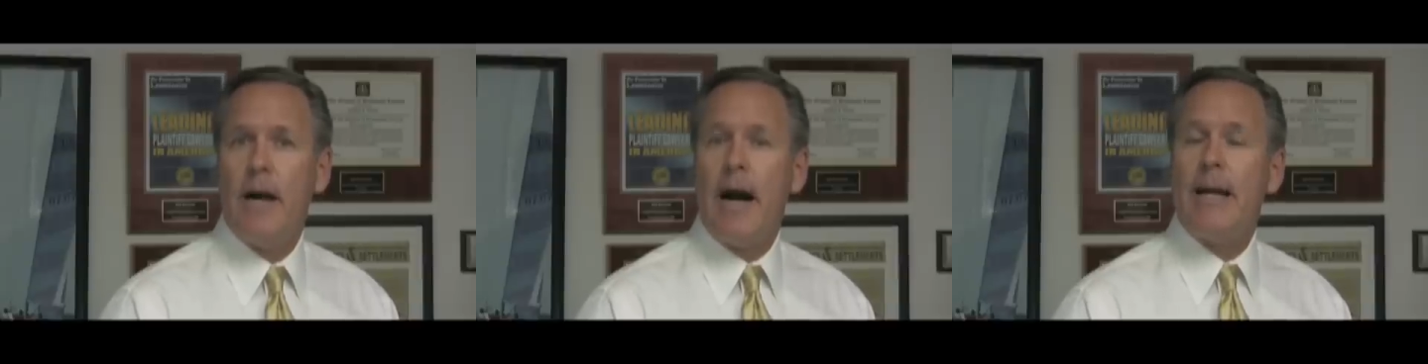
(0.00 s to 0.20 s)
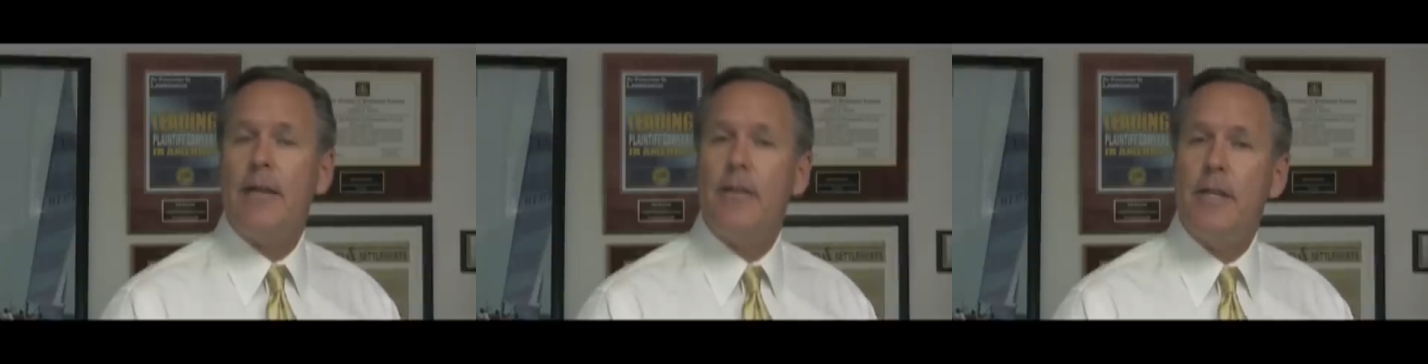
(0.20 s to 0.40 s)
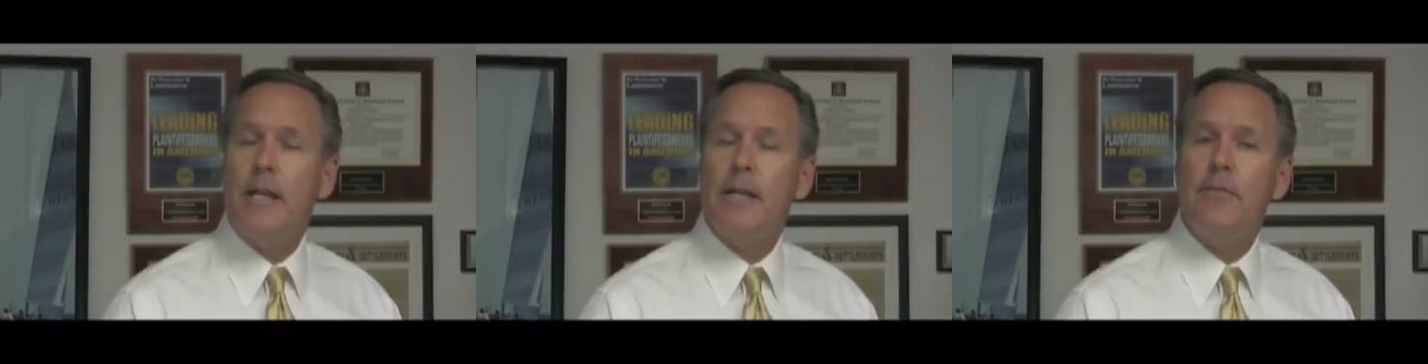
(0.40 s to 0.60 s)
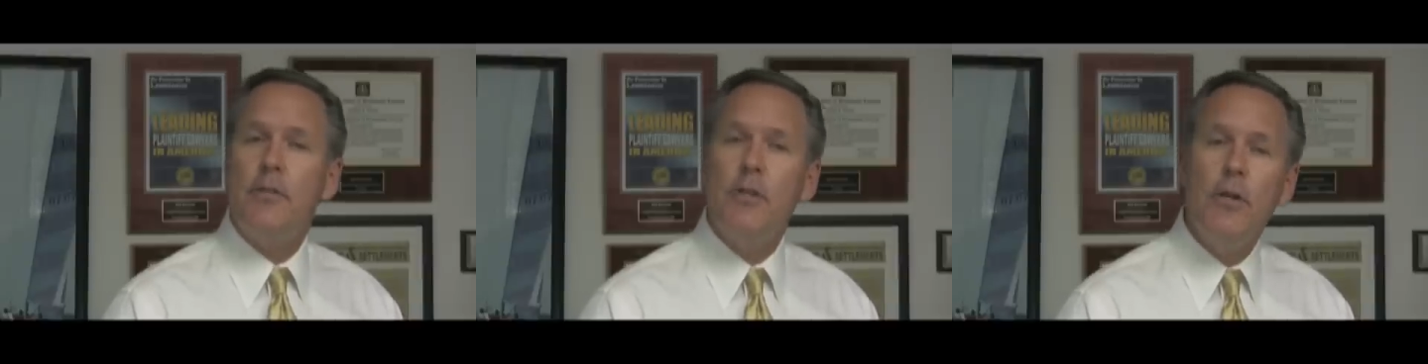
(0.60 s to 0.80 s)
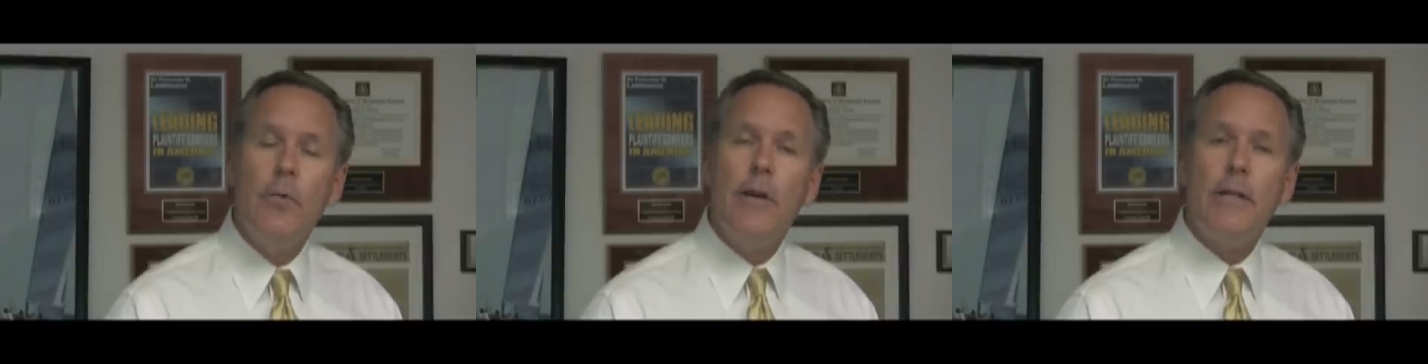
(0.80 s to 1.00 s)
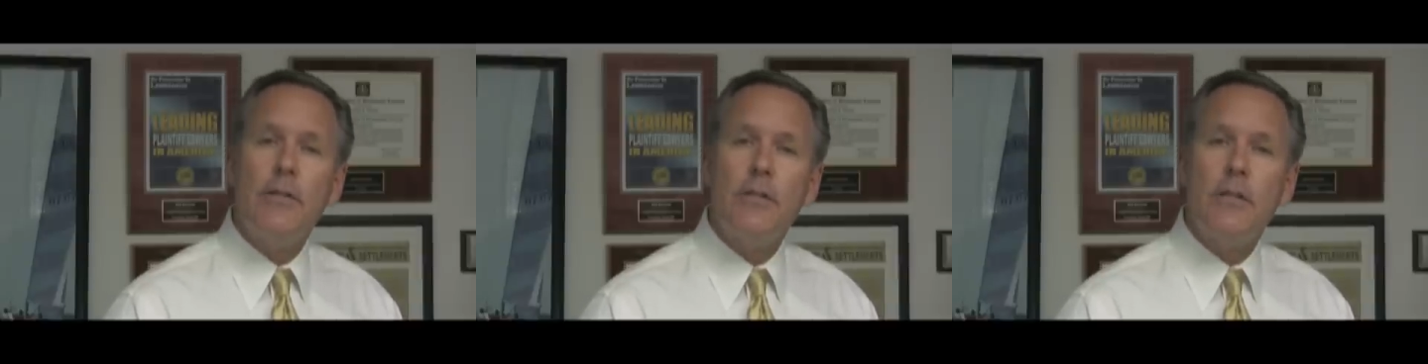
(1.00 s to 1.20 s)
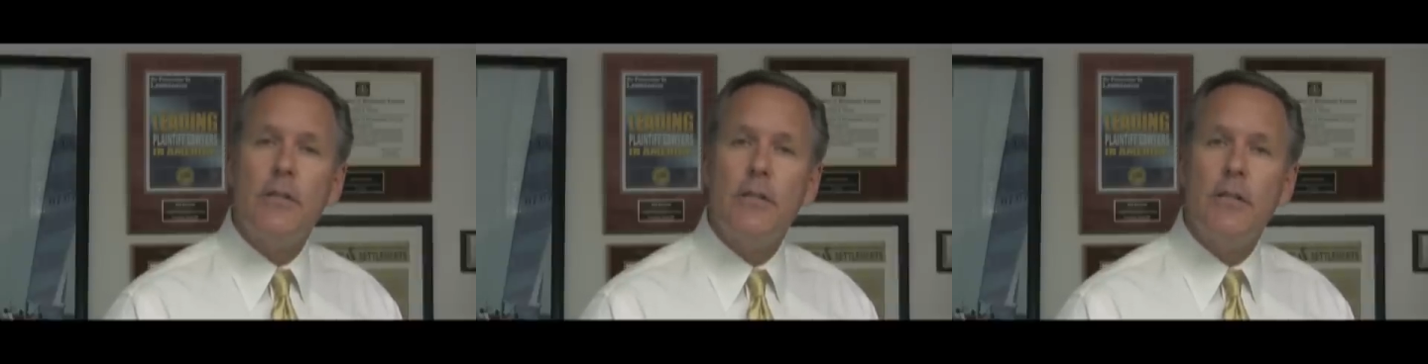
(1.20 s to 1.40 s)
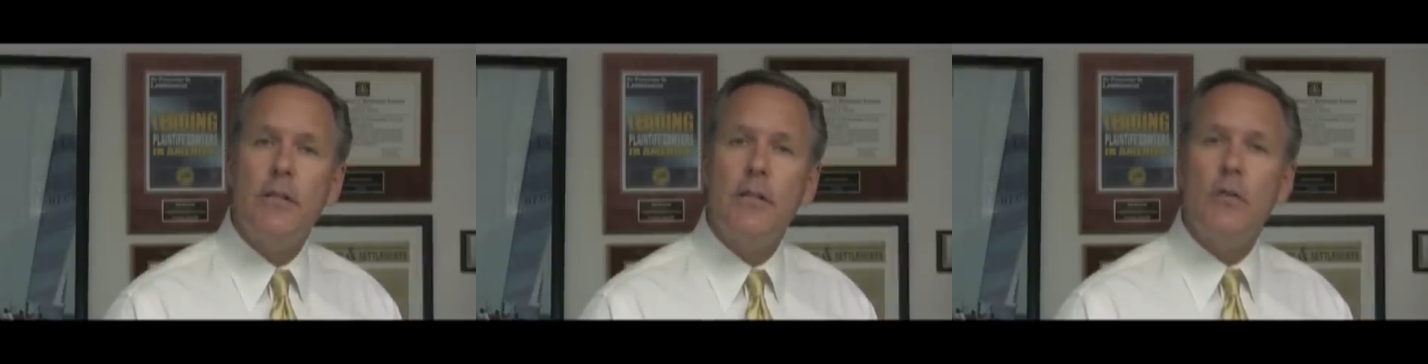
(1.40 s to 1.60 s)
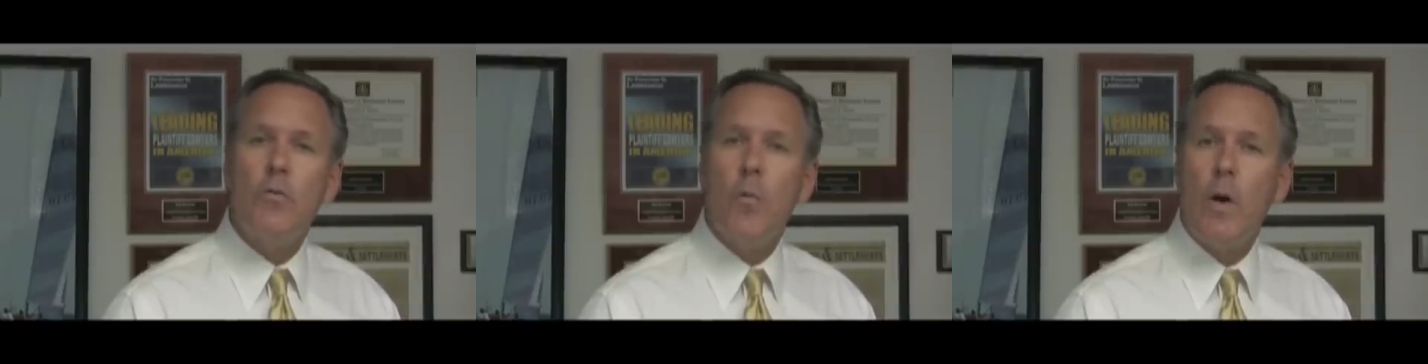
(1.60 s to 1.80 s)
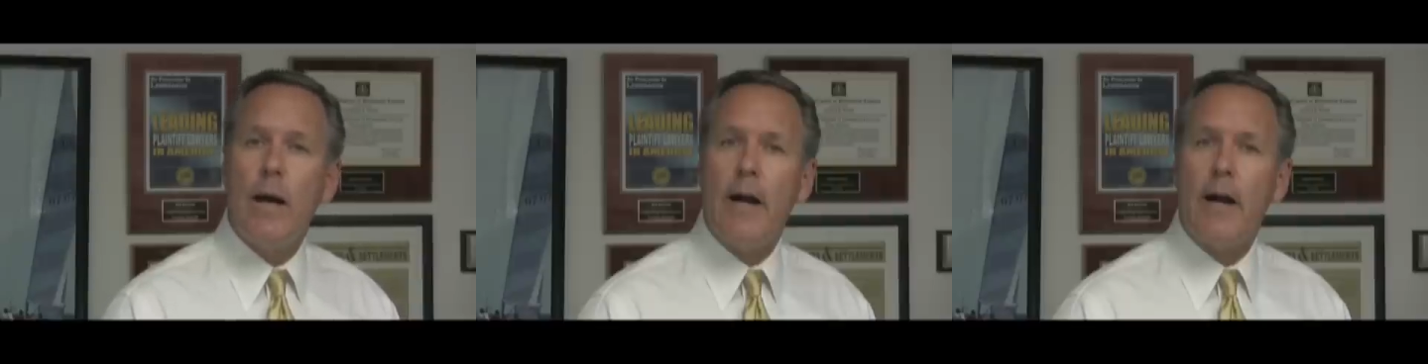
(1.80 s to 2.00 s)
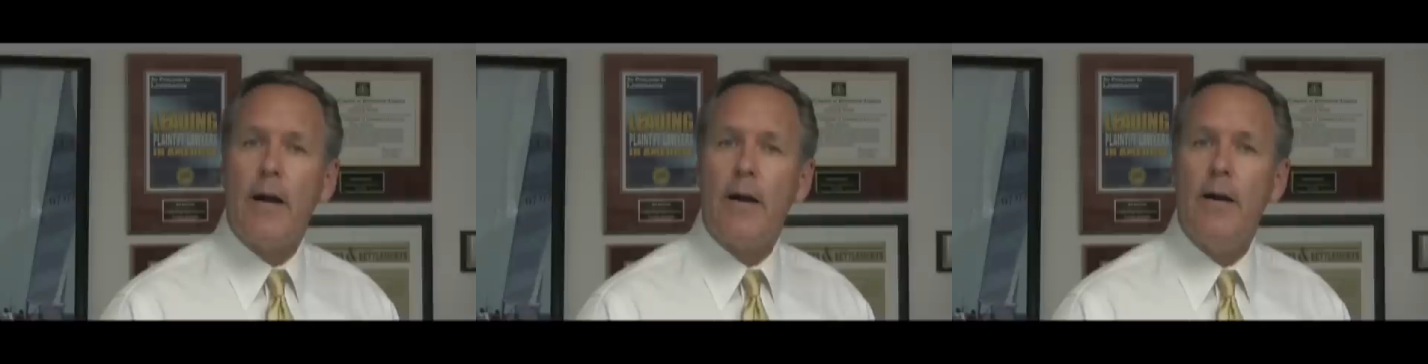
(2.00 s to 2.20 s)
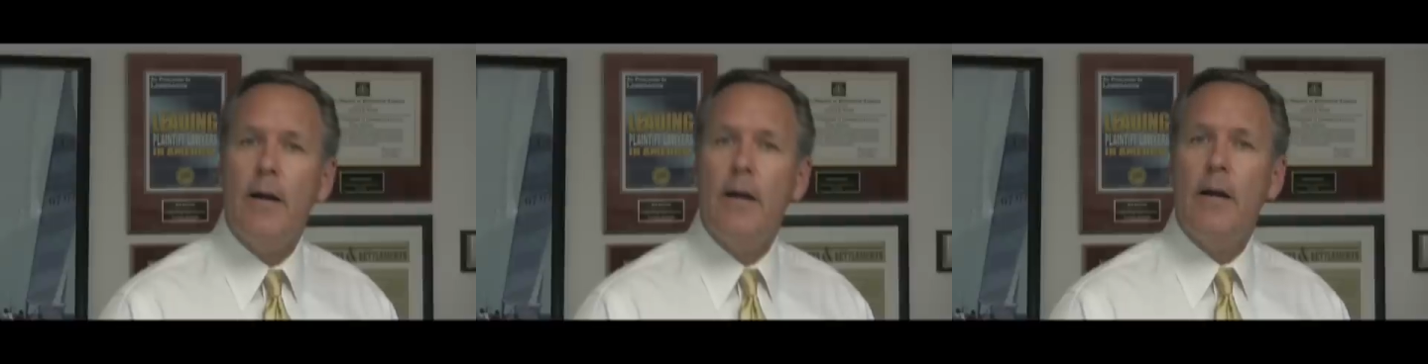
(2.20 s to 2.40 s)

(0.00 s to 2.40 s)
I can think of two instances where